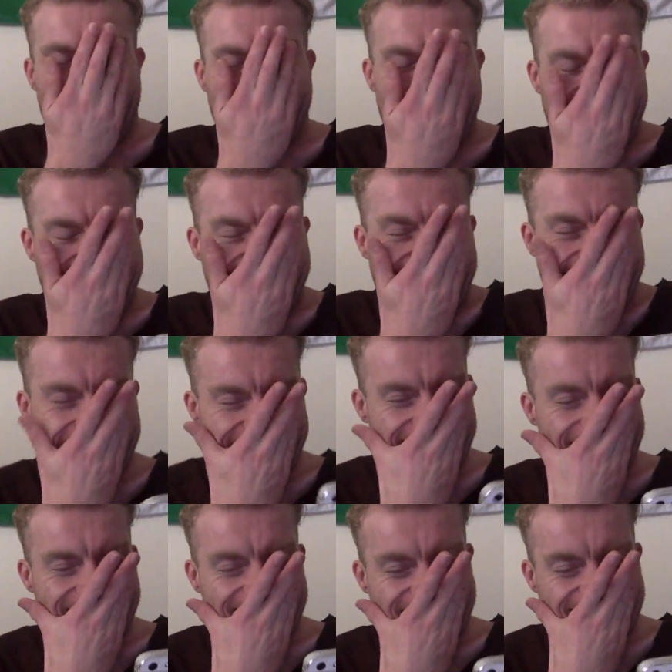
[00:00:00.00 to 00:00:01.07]

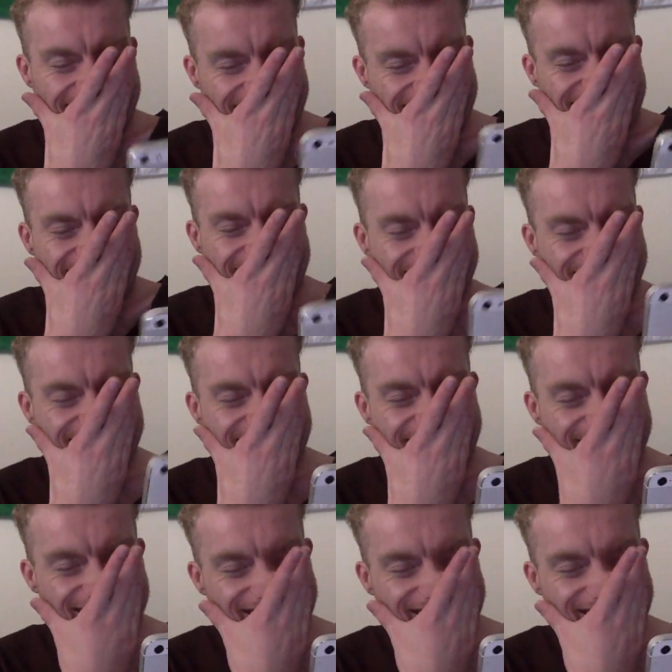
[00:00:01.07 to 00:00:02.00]
[no speech]